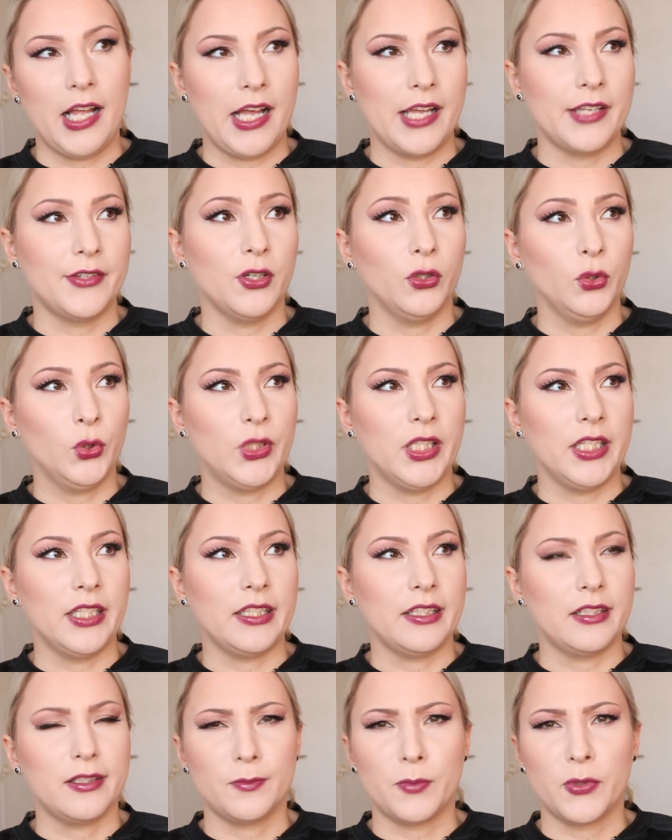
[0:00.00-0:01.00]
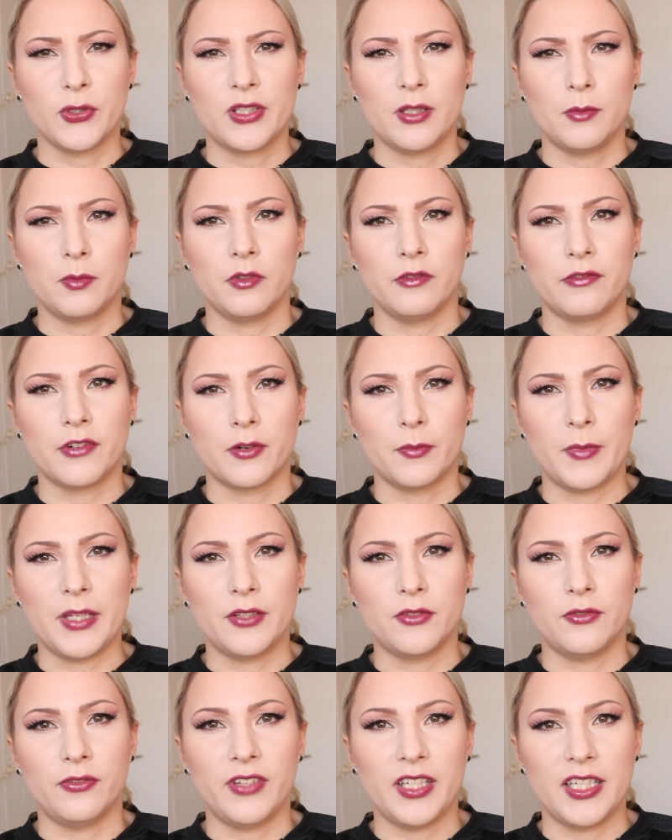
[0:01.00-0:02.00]
I don't think it's possible for
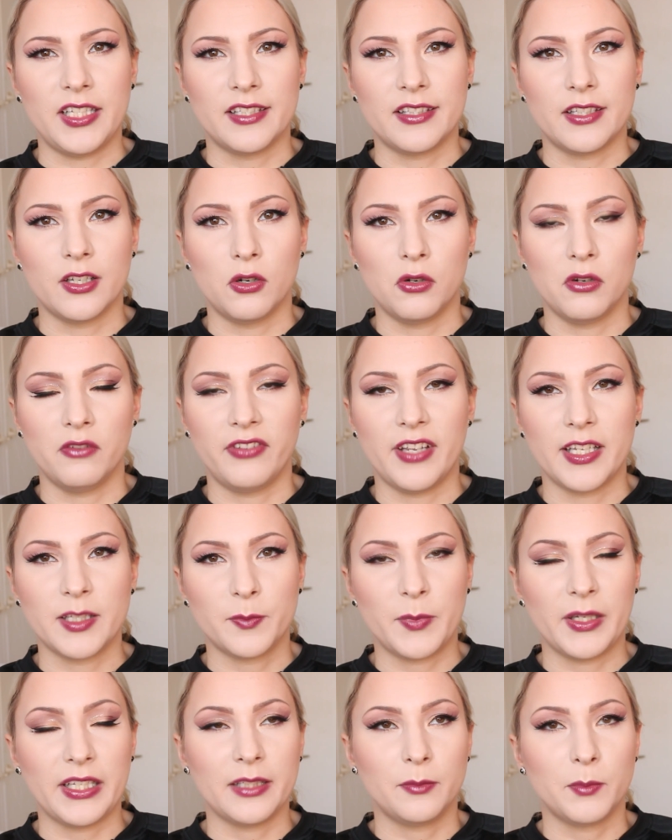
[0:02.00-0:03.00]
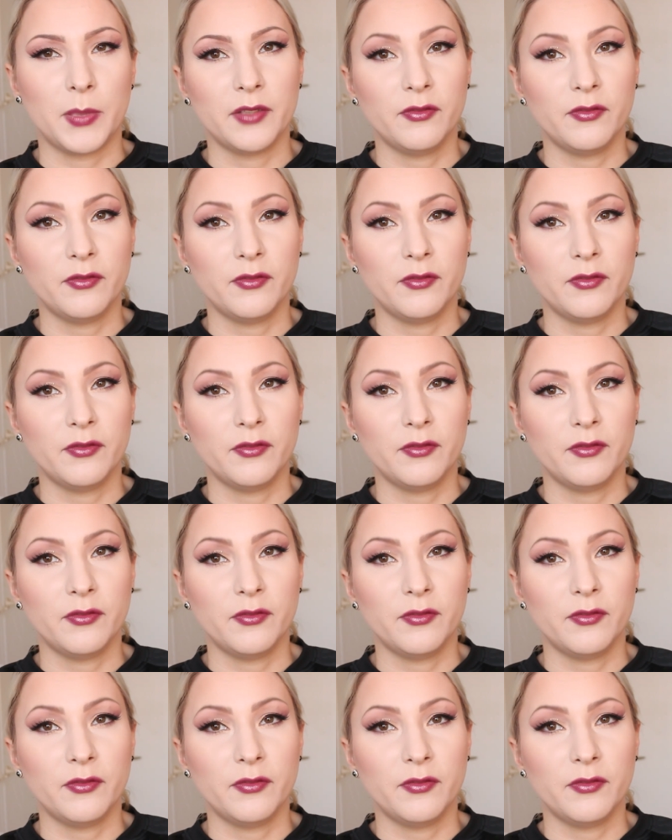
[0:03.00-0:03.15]
me to finish the whole face palette,